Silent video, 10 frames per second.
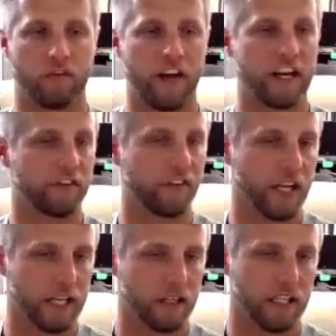fight or
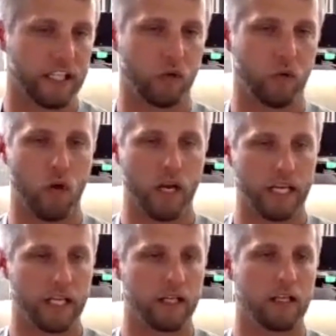flight, like you're
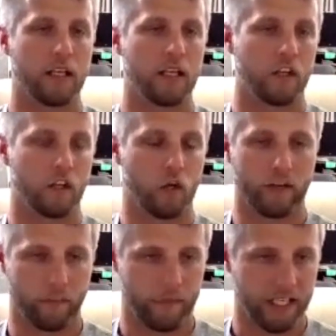running, you're
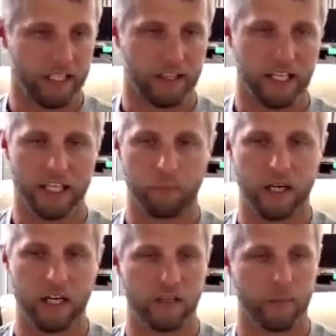going from thing to thing.
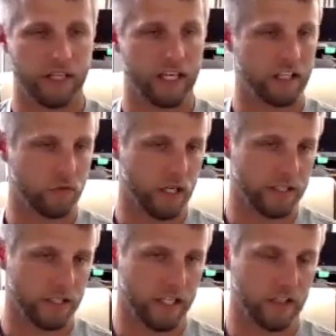Parasympathetic is
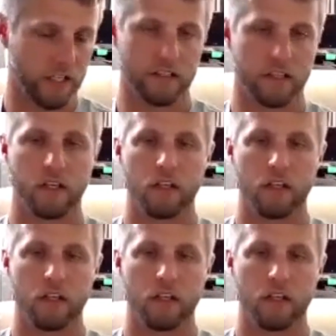rest and digest.